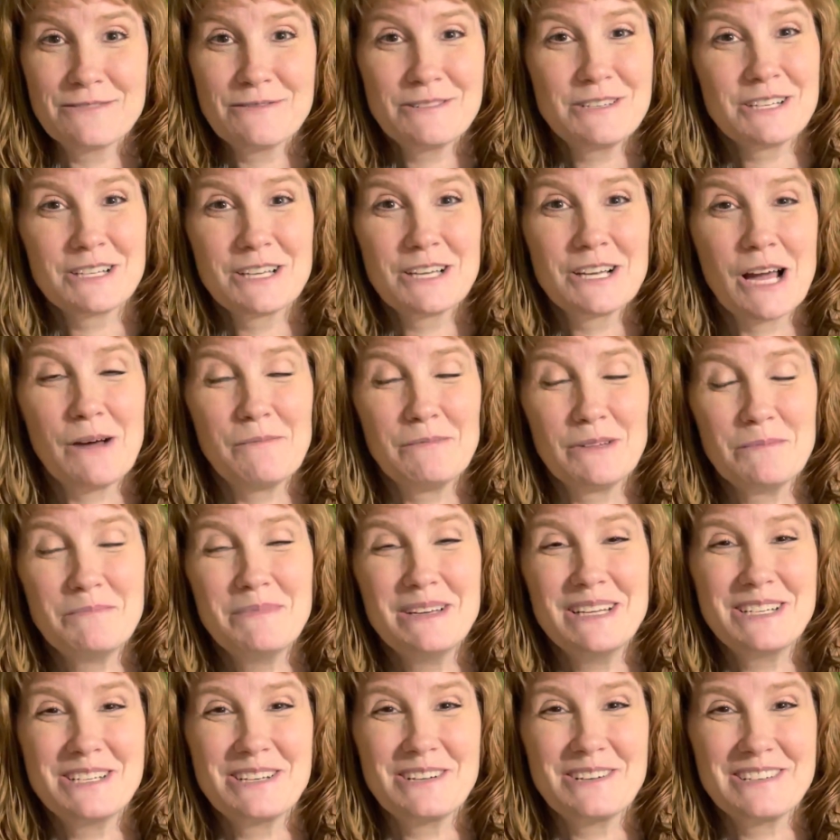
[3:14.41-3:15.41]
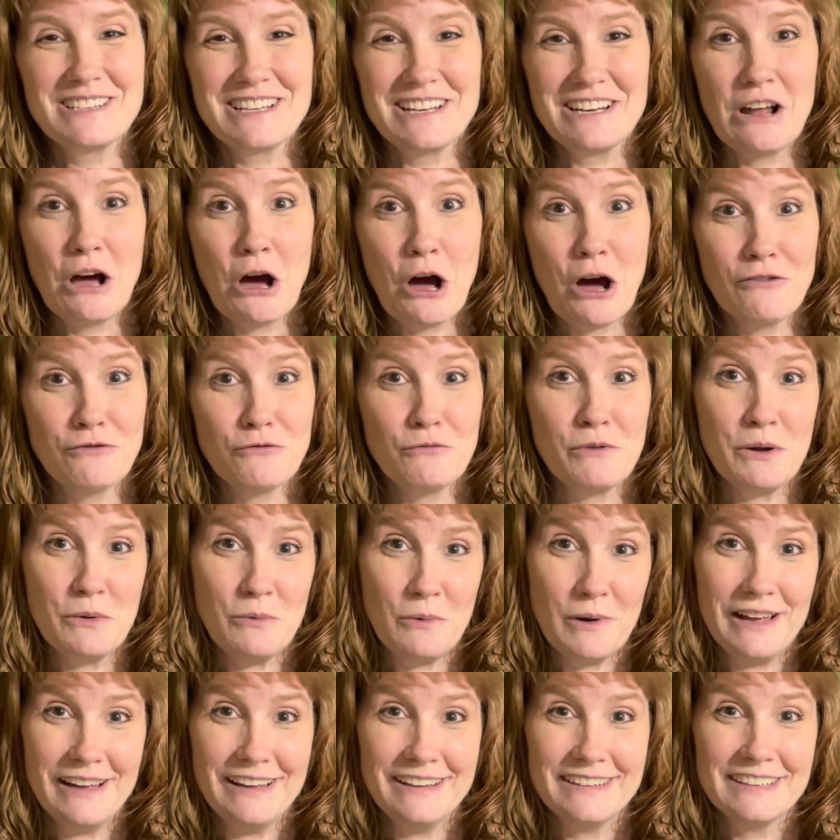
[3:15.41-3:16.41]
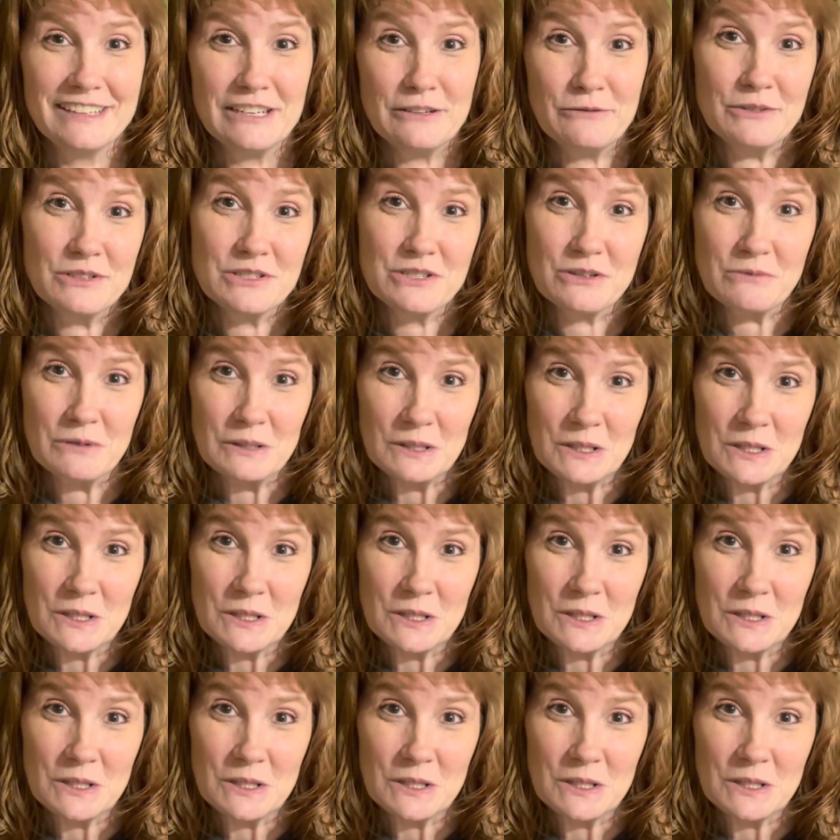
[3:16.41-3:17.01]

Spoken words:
We took a couple of pictures and off we went. And it was a really